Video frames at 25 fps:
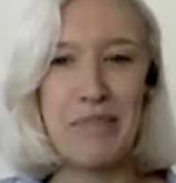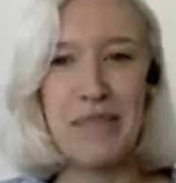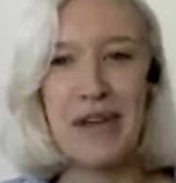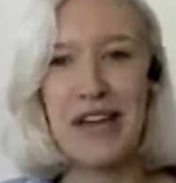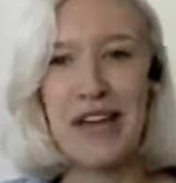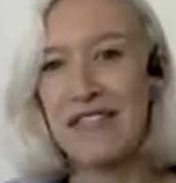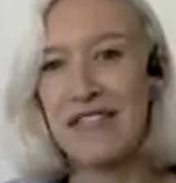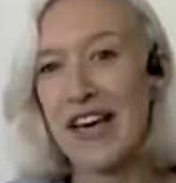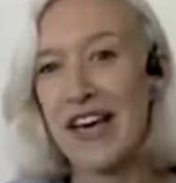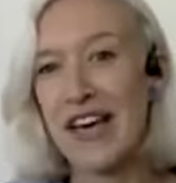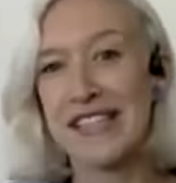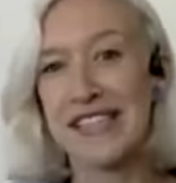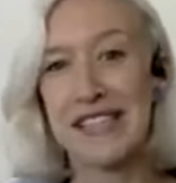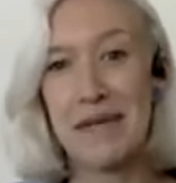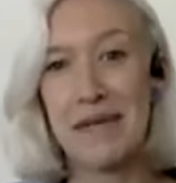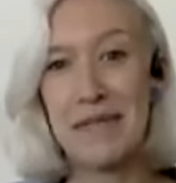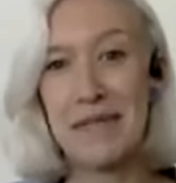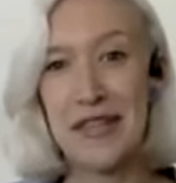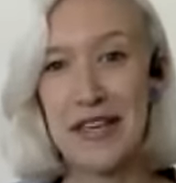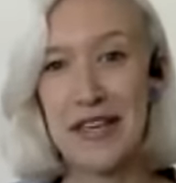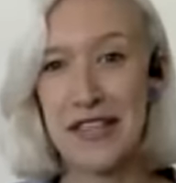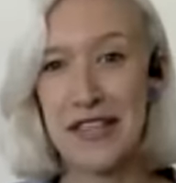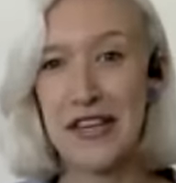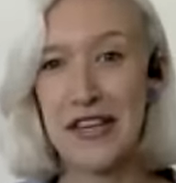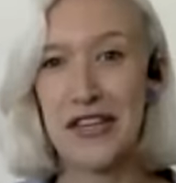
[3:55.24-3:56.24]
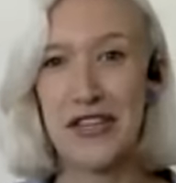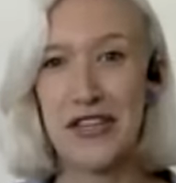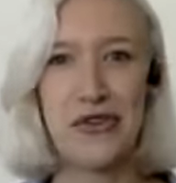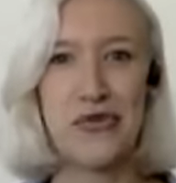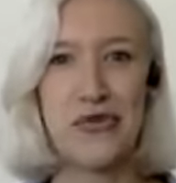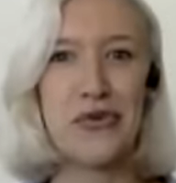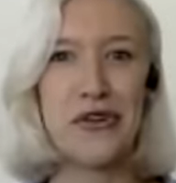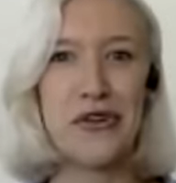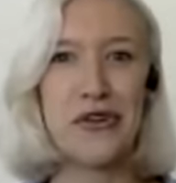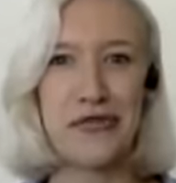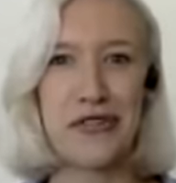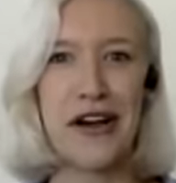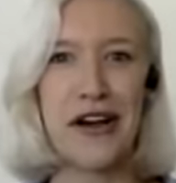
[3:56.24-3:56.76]
if that's something that you
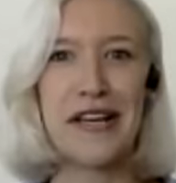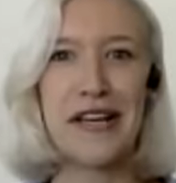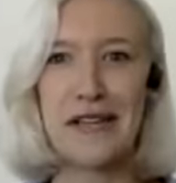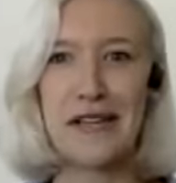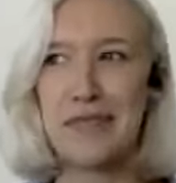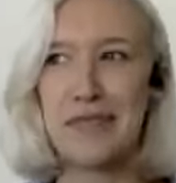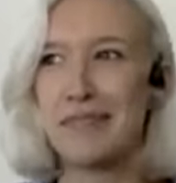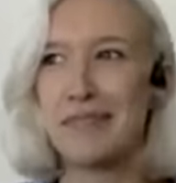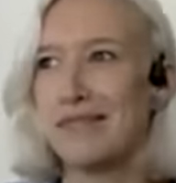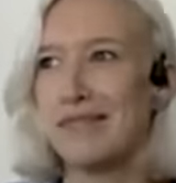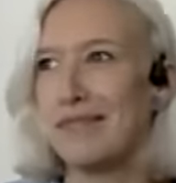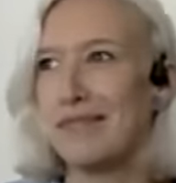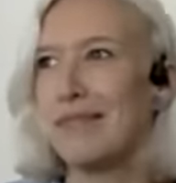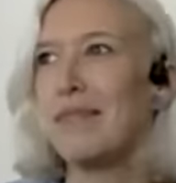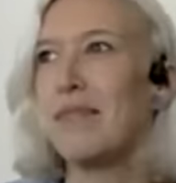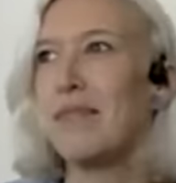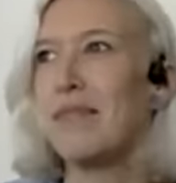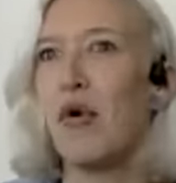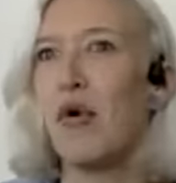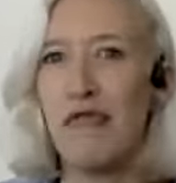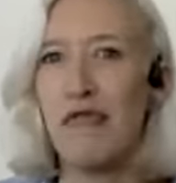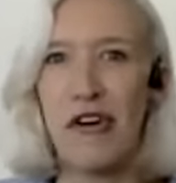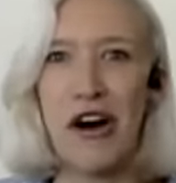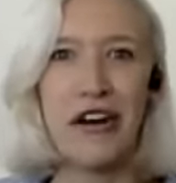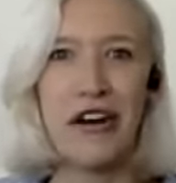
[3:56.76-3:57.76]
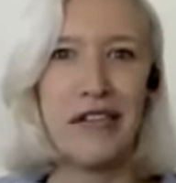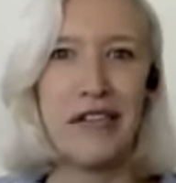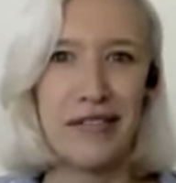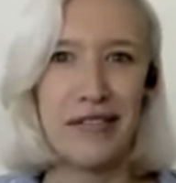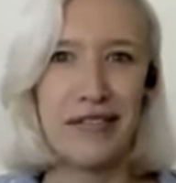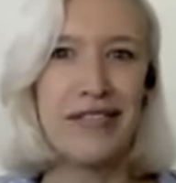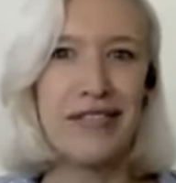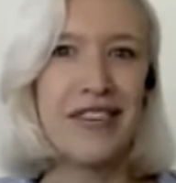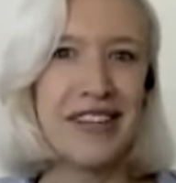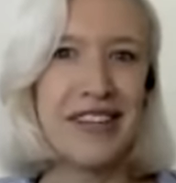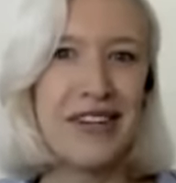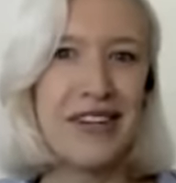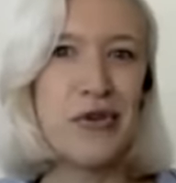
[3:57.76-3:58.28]
would find more fun
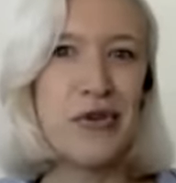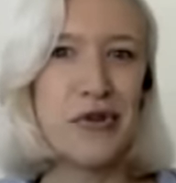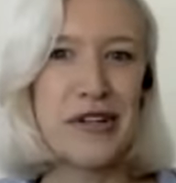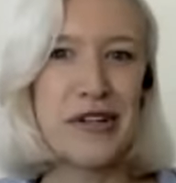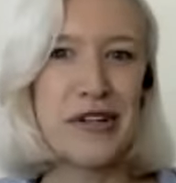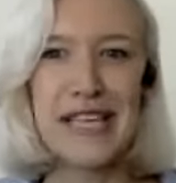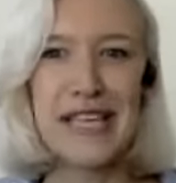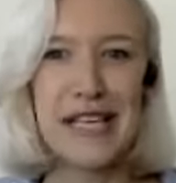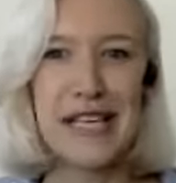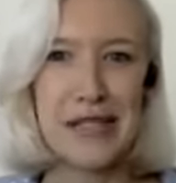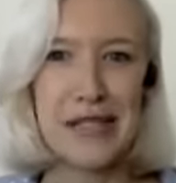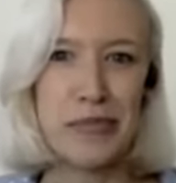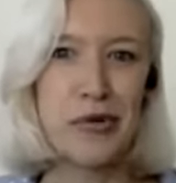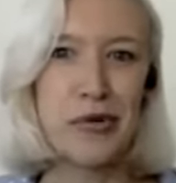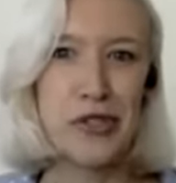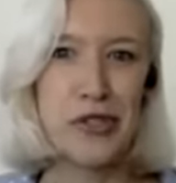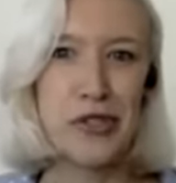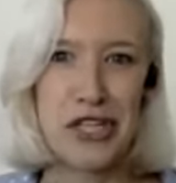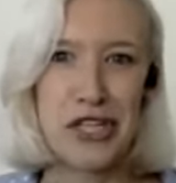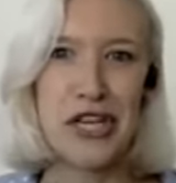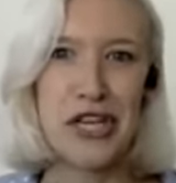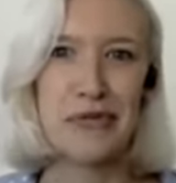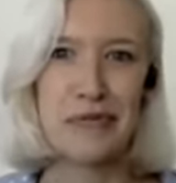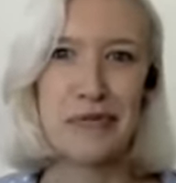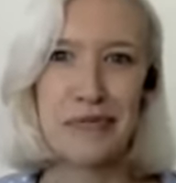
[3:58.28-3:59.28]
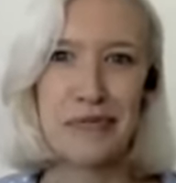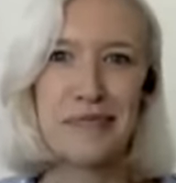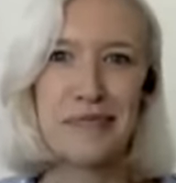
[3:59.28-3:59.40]
or accessible to you.